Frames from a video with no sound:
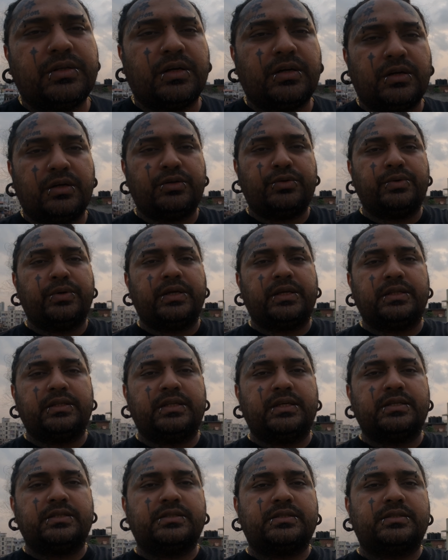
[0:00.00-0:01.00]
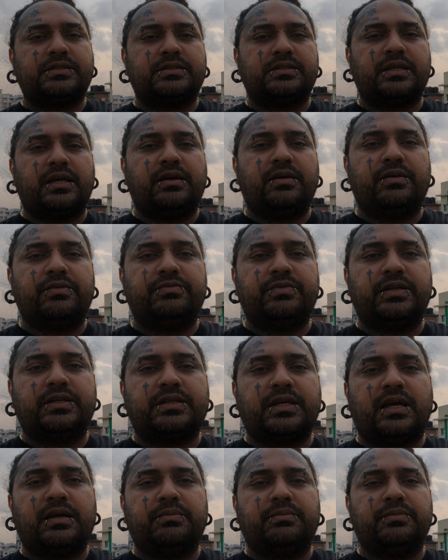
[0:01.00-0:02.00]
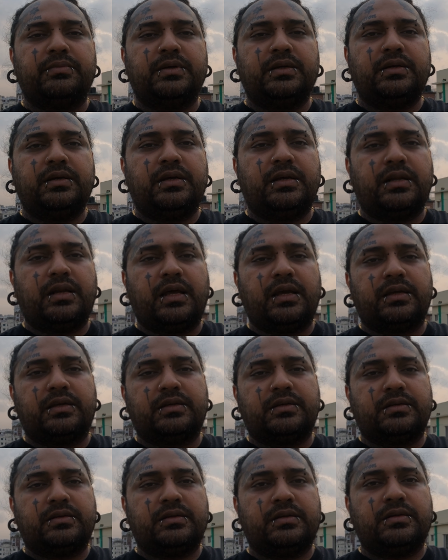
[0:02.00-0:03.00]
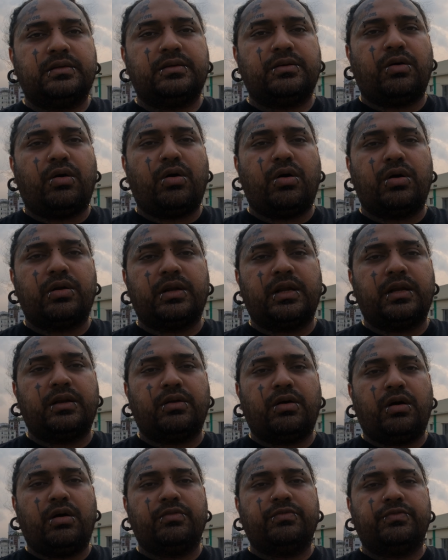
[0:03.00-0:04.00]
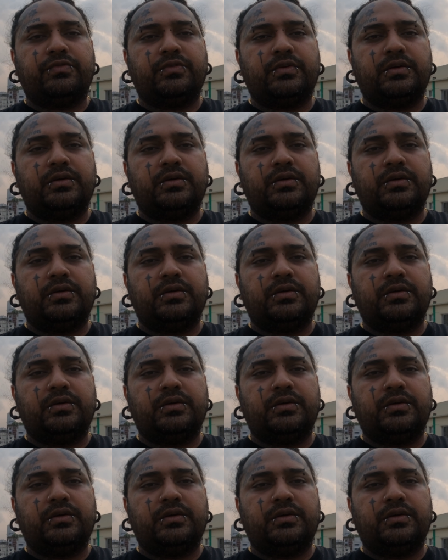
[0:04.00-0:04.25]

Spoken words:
doing this every time, like on and off,